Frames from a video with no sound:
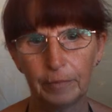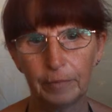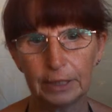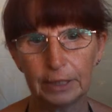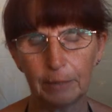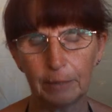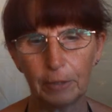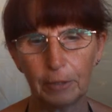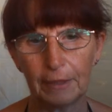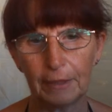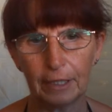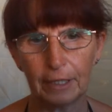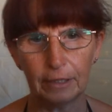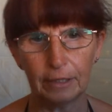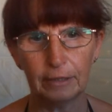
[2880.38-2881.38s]
someone
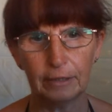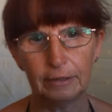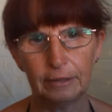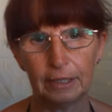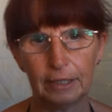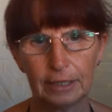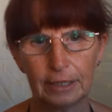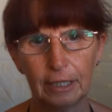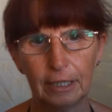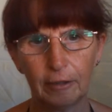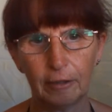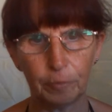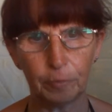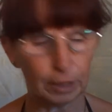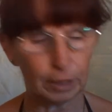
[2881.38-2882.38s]
that does a
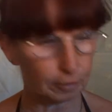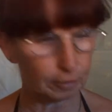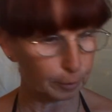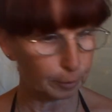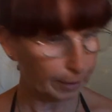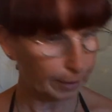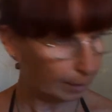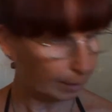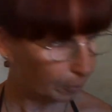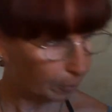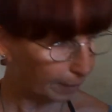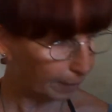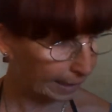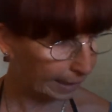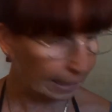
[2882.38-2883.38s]
live with lots of people
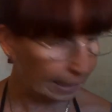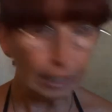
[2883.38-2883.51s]
in.